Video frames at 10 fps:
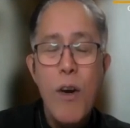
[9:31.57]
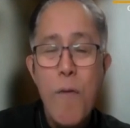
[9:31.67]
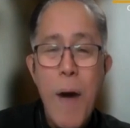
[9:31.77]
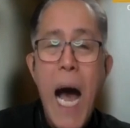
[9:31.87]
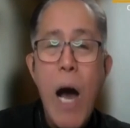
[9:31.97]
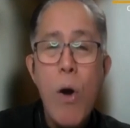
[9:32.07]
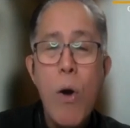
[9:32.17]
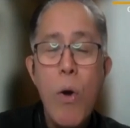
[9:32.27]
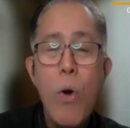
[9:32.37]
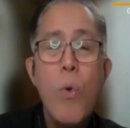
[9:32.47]
of
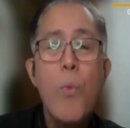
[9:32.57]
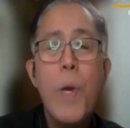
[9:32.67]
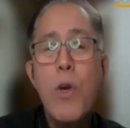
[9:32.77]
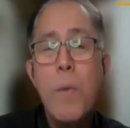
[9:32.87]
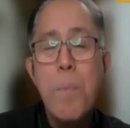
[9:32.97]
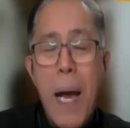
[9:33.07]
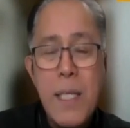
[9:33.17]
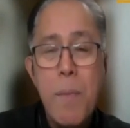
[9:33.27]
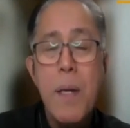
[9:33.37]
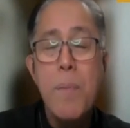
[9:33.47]
how we could
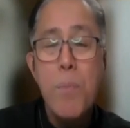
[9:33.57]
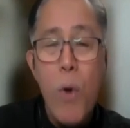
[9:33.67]
possibly be